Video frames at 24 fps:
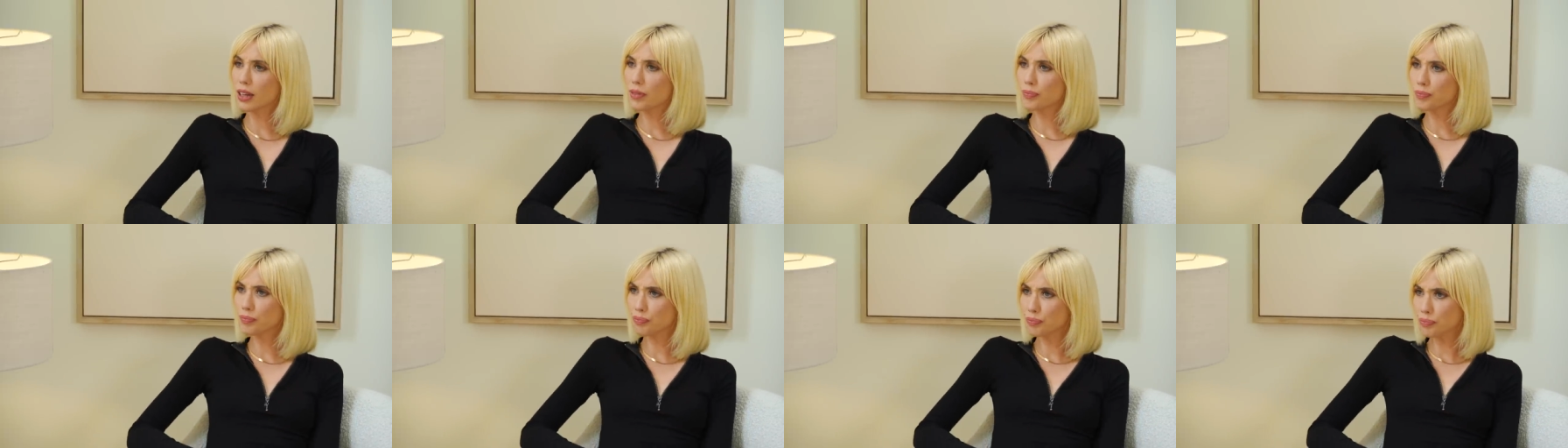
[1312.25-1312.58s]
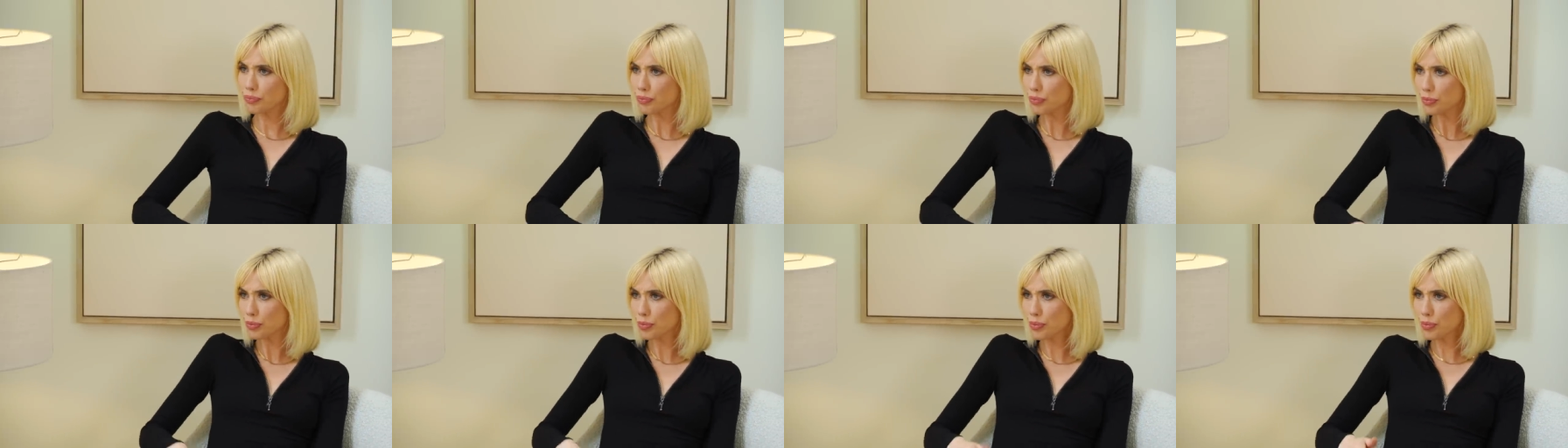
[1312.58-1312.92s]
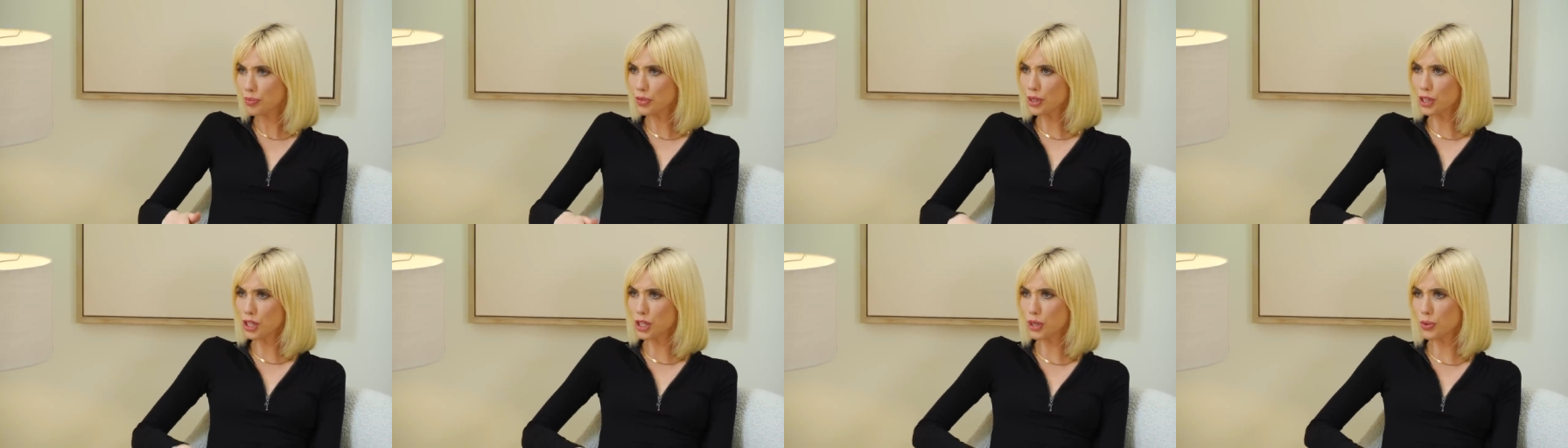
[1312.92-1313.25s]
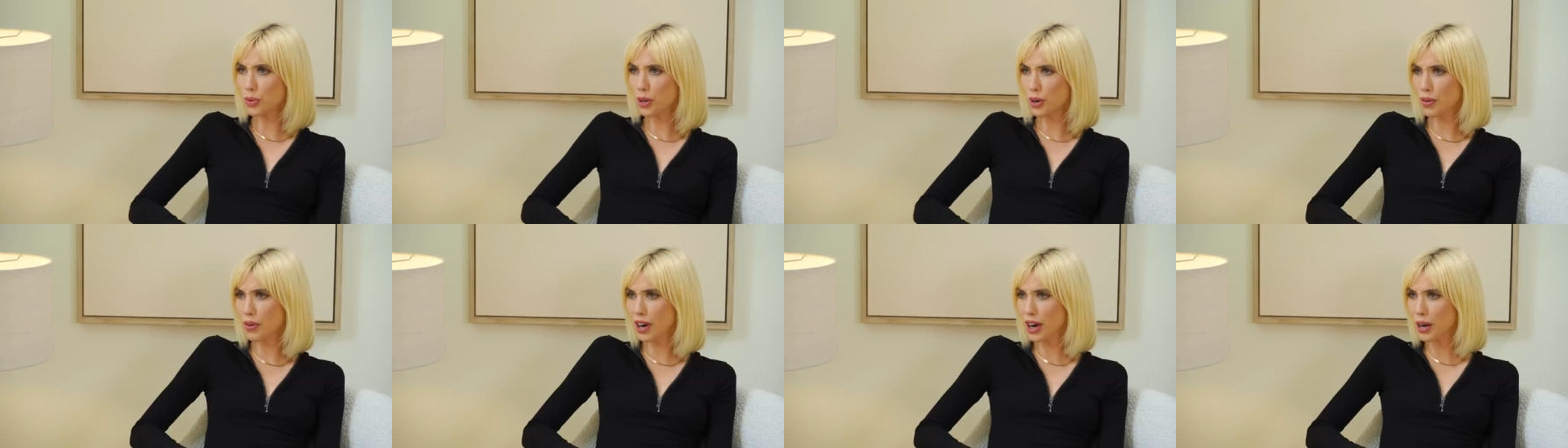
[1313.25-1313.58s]
do you
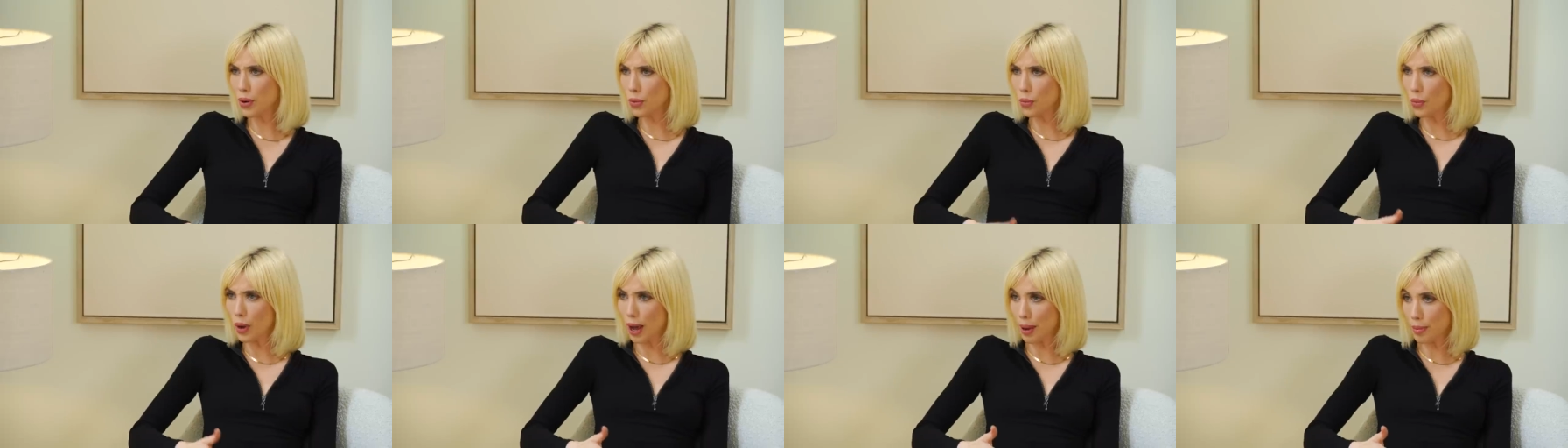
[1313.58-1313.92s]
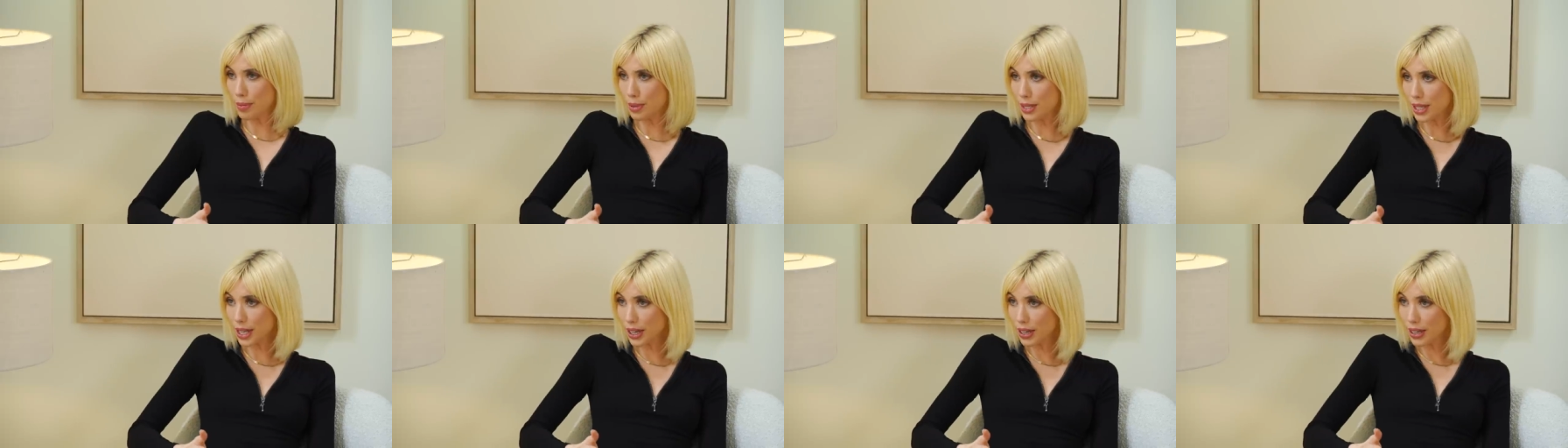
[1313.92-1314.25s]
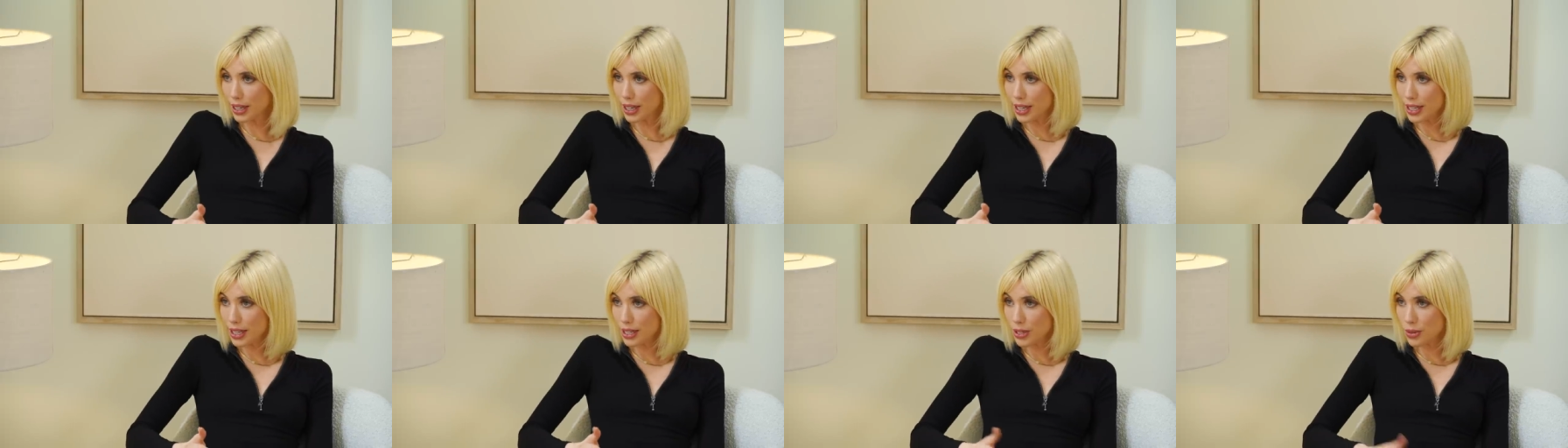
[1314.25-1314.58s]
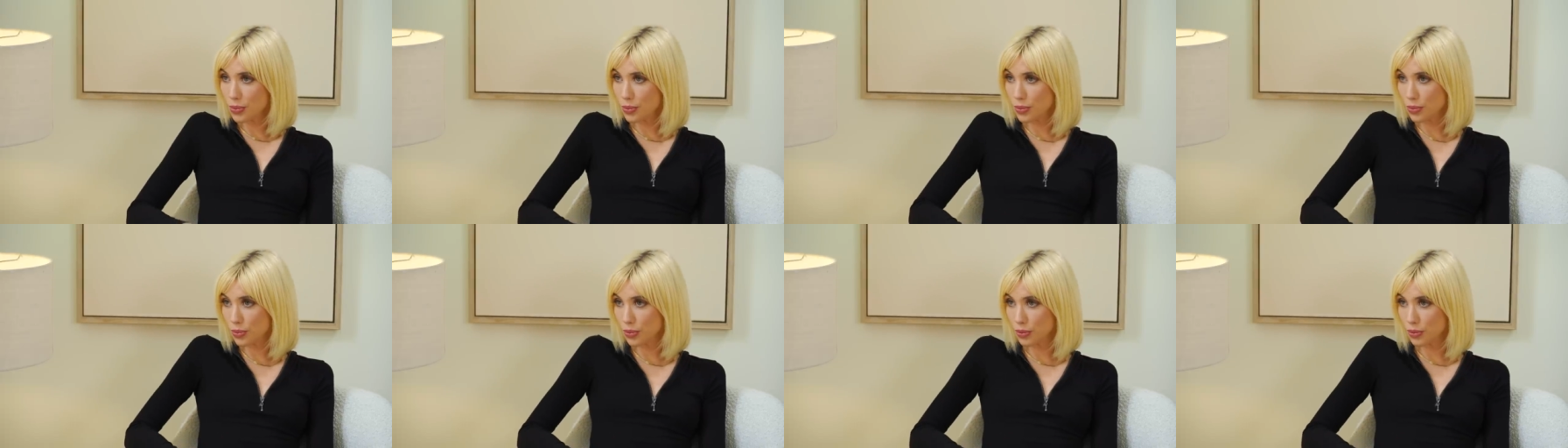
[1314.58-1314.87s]
want to write a web series